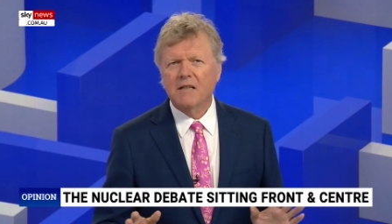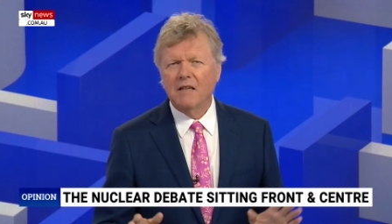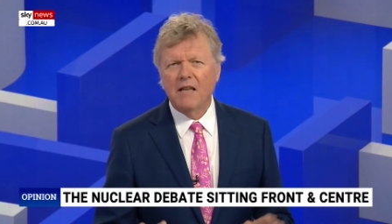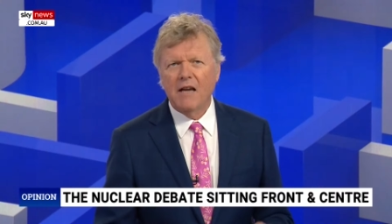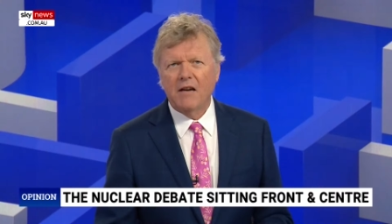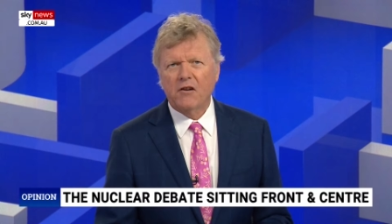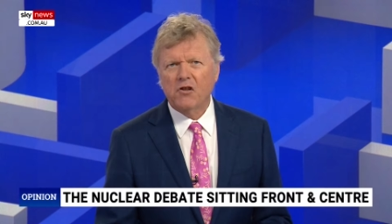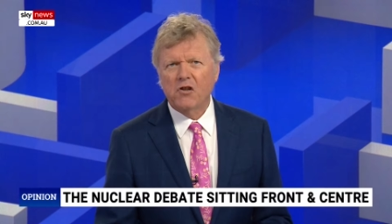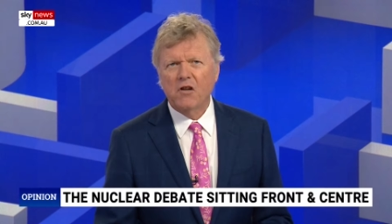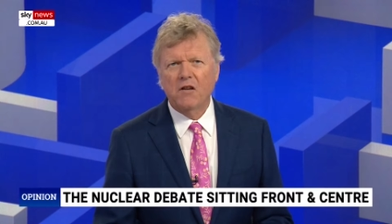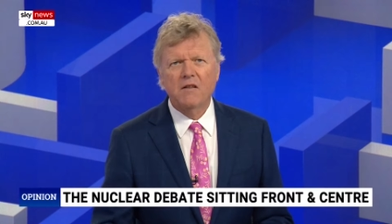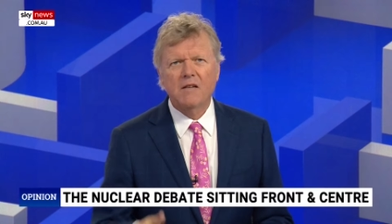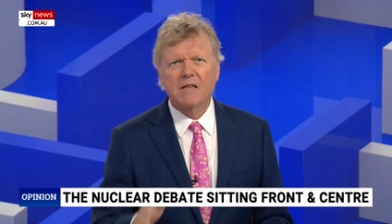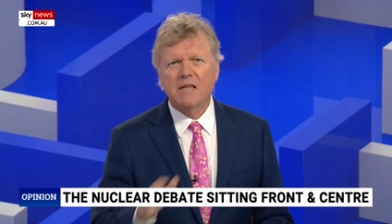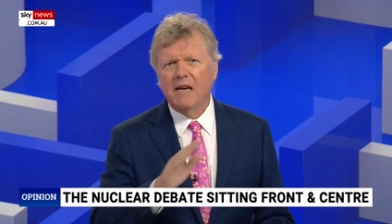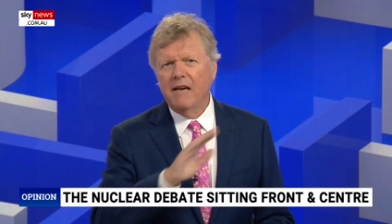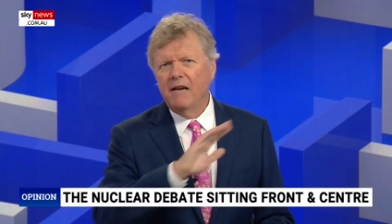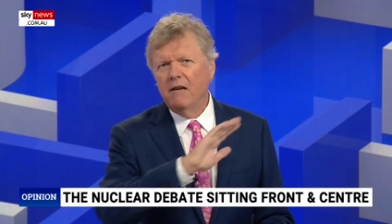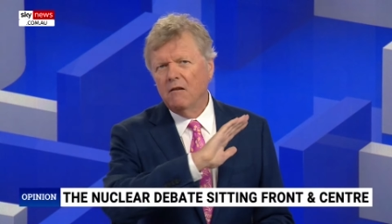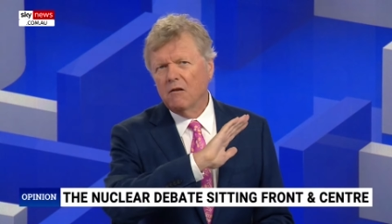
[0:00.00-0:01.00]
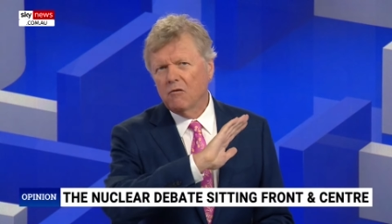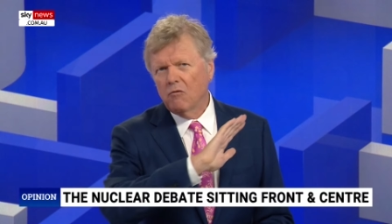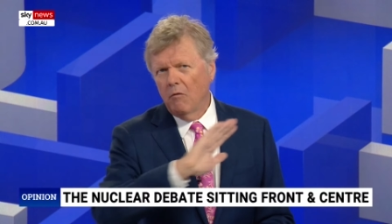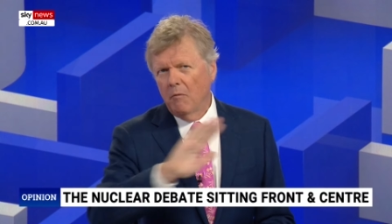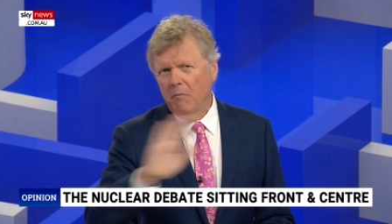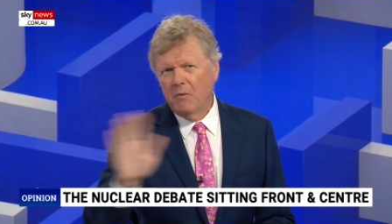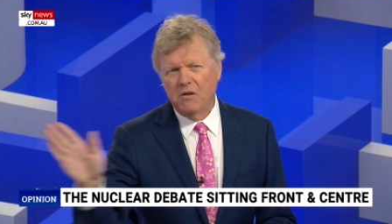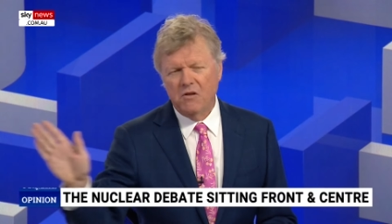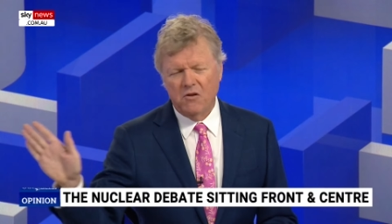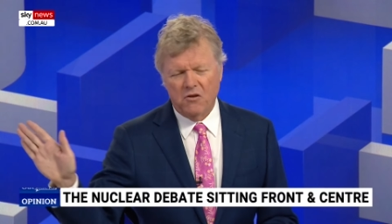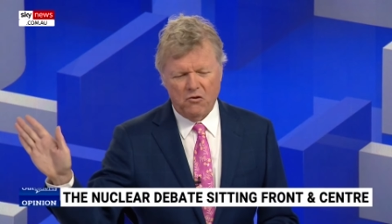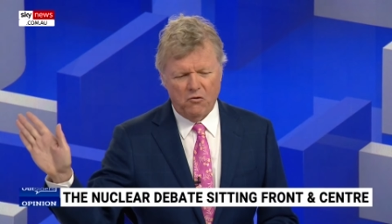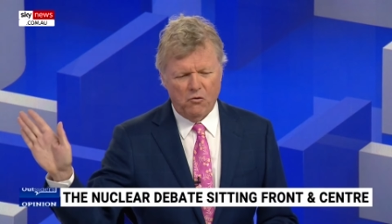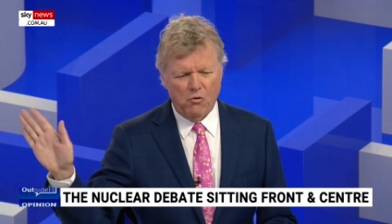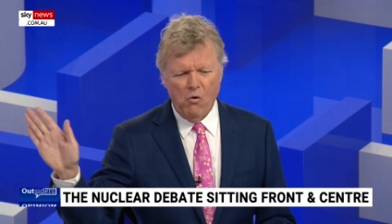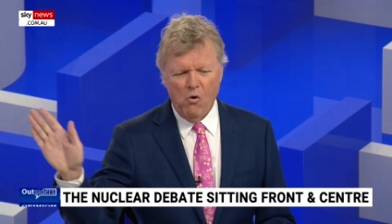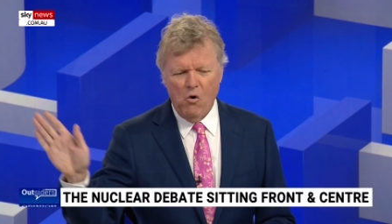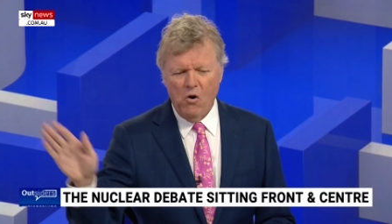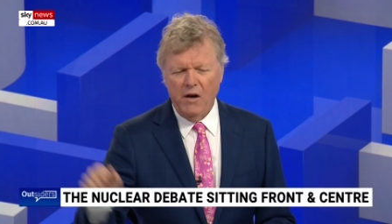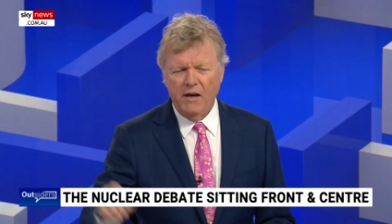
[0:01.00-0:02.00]
election. The Teals will be
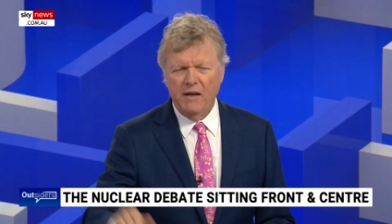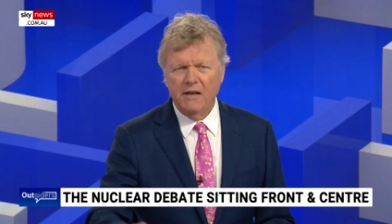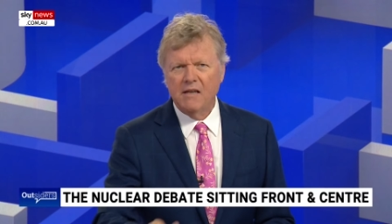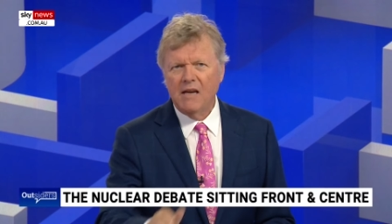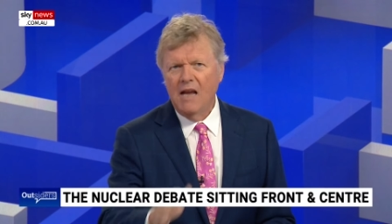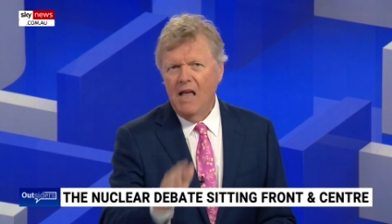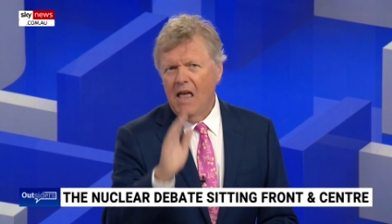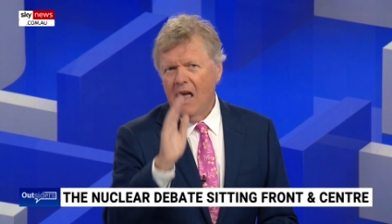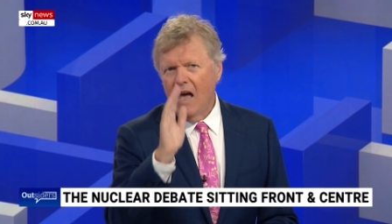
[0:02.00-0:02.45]
destroyed.